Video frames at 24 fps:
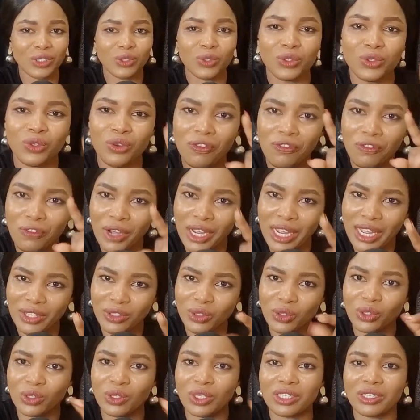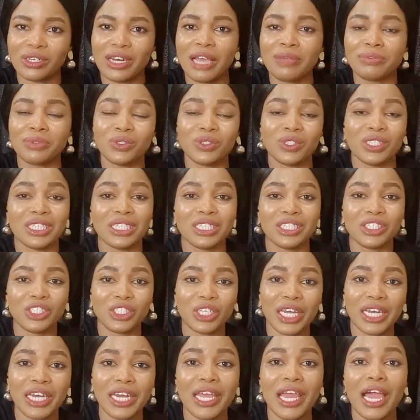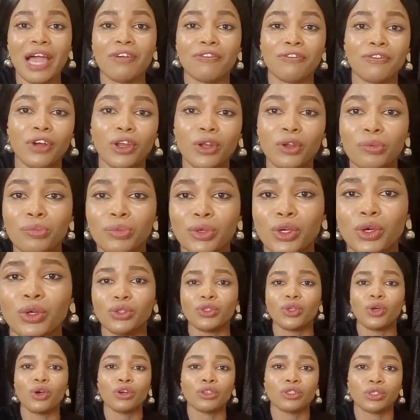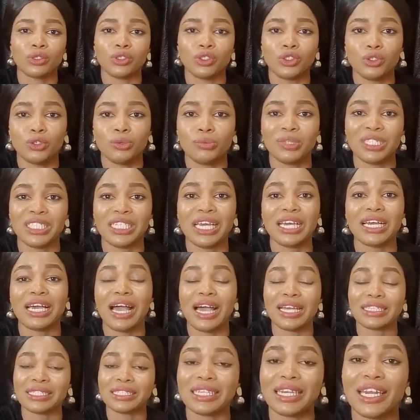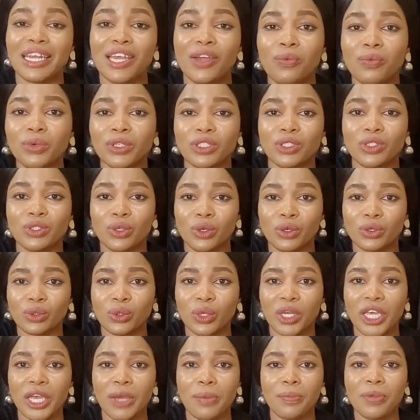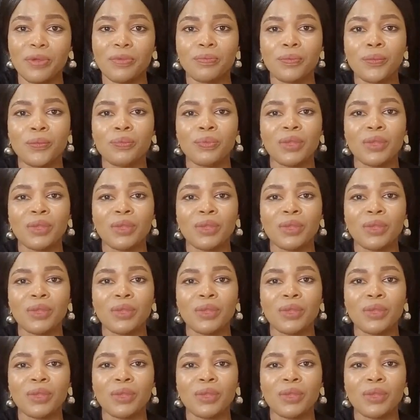So don't forget to subscribe to this channel and follow me on all social media at Learn with Dr. Yemi.